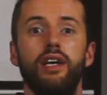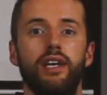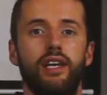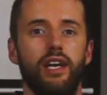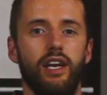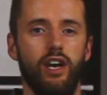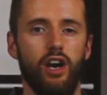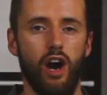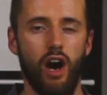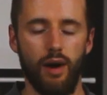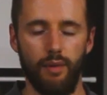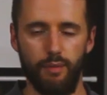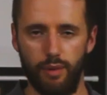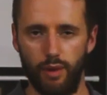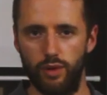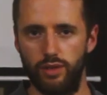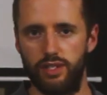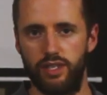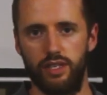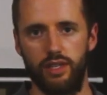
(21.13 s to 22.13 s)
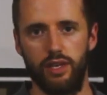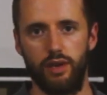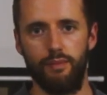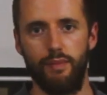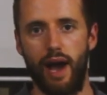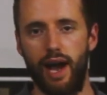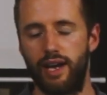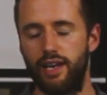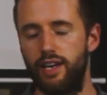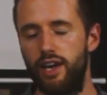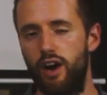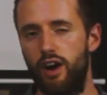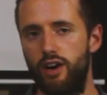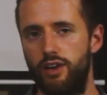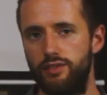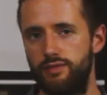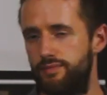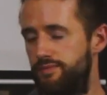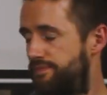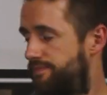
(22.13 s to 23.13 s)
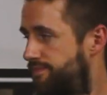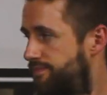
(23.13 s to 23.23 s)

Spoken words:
can compost in their backyard.